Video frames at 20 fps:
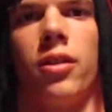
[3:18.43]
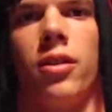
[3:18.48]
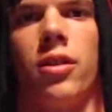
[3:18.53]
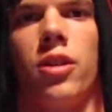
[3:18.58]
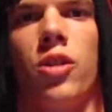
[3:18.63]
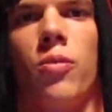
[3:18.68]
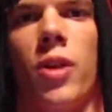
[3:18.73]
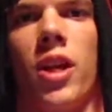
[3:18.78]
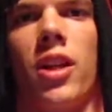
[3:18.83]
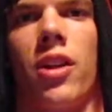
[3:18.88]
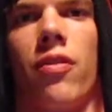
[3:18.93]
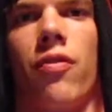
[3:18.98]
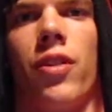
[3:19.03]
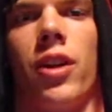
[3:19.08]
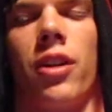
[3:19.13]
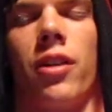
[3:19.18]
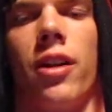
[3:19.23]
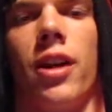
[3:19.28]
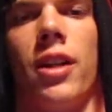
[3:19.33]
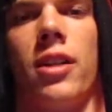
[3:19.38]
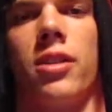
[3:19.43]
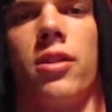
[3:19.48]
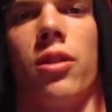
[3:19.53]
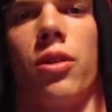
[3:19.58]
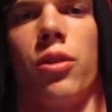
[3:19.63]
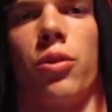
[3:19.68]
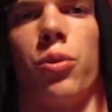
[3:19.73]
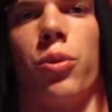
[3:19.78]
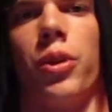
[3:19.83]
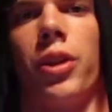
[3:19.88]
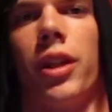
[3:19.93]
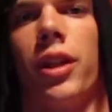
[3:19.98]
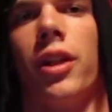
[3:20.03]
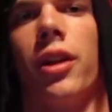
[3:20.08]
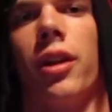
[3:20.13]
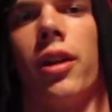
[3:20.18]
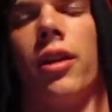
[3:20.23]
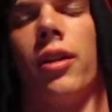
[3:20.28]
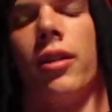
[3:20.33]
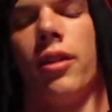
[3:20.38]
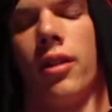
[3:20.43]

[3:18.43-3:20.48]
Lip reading: to make your figure eights look really good.